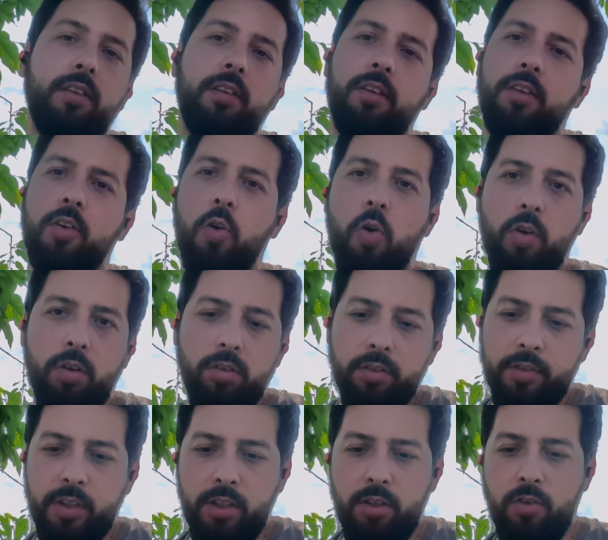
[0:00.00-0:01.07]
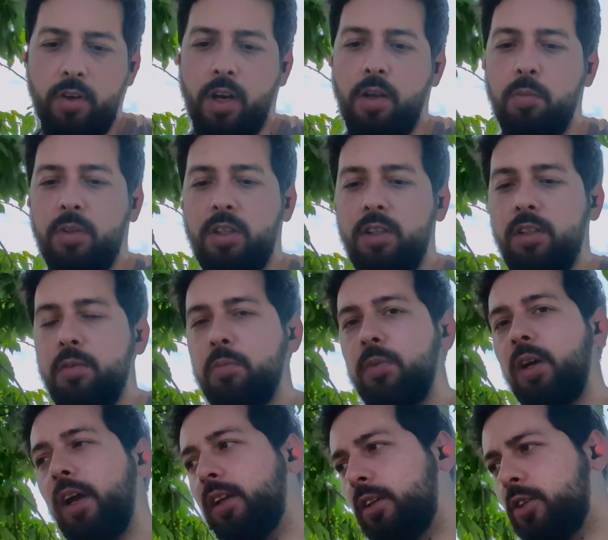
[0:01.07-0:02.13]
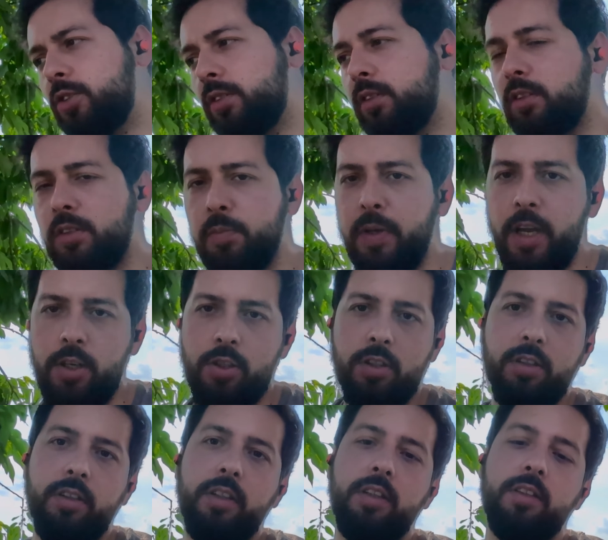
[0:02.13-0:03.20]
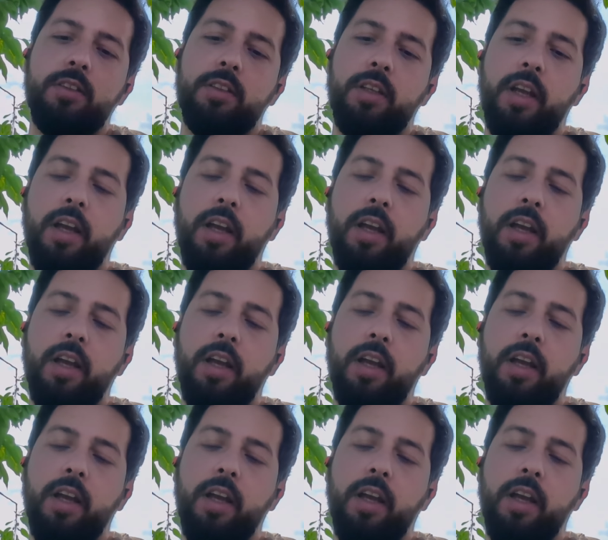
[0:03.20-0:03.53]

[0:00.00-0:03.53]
the core of the dream team, additional specialists,